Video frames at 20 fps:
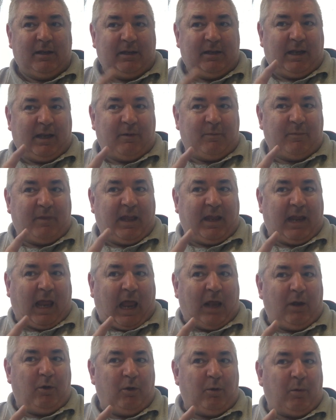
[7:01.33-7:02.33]
Now that
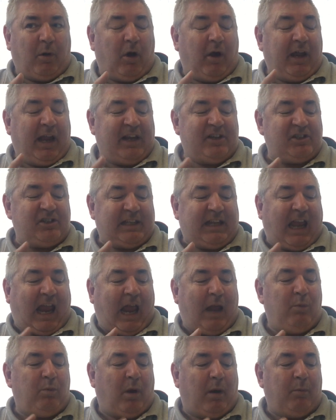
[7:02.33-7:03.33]
alloy, I actually
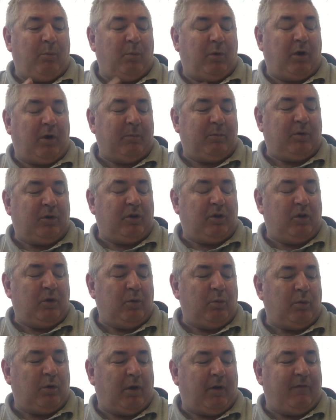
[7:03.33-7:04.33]
had one when
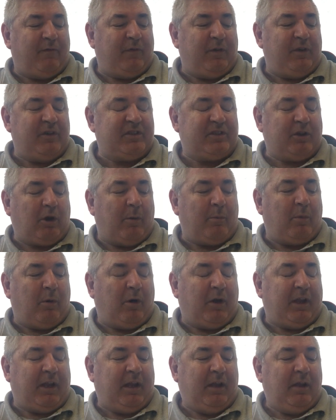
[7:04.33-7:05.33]
I first got
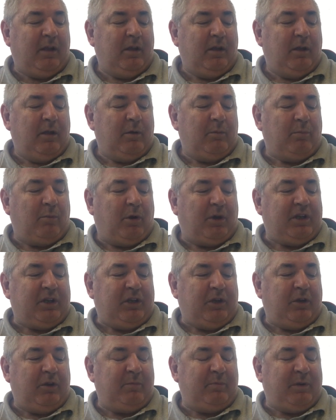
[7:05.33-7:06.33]
my
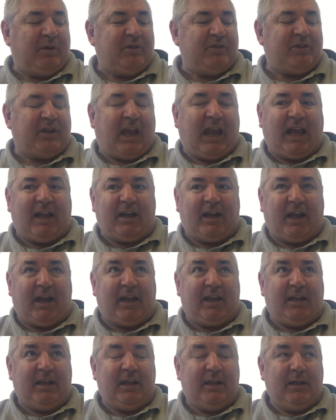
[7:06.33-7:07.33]
ute, because I had
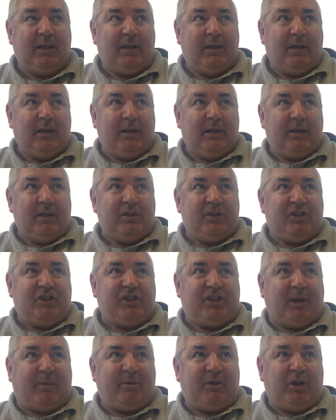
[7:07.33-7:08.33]
a
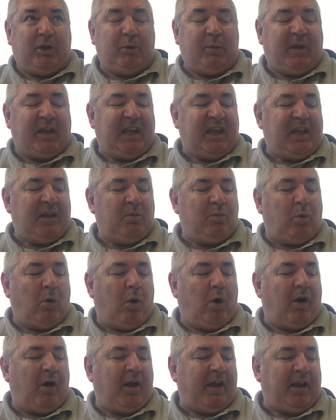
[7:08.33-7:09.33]

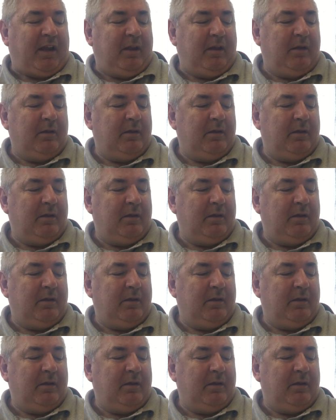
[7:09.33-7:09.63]
WEY